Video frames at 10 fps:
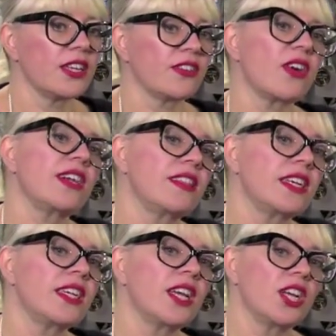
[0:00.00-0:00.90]
So I
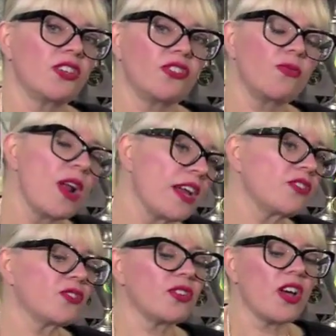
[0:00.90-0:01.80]
think, to round
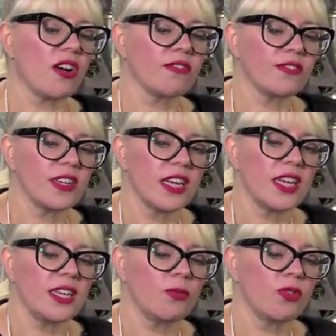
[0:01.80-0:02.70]
it all off,
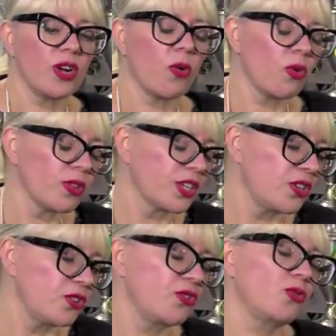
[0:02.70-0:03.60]
all the
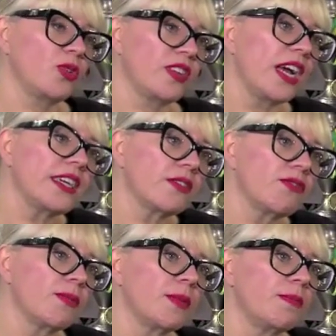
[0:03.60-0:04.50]
cues were taken
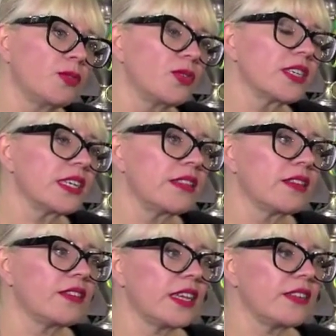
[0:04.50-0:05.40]
from the book, in
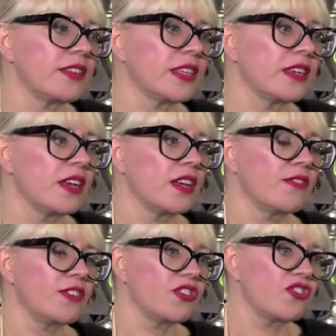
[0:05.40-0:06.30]
the sense that
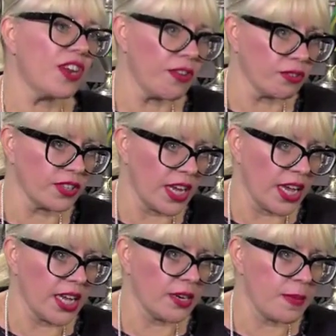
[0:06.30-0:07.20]
Fitzgerald
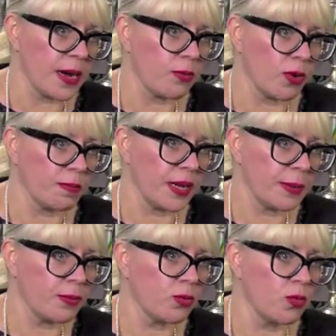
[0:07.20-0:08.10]
cared about what
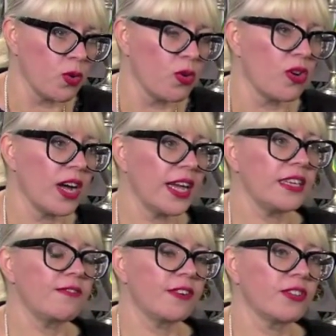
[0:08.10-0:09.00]
people wore, and
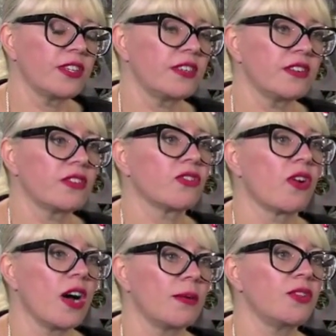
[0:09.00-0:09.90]
he felt it
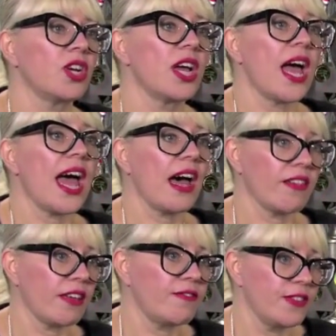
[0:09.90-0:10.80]
described how
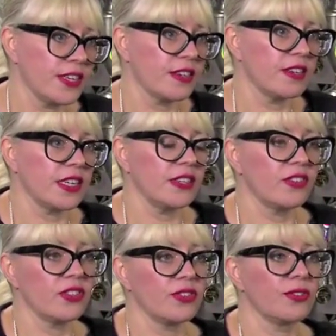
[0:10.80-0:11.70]
they fitted
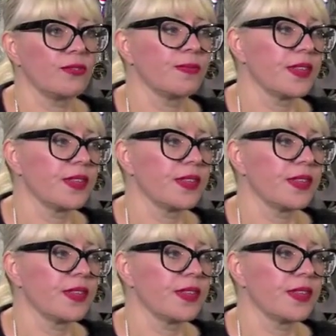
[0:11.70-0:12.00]
into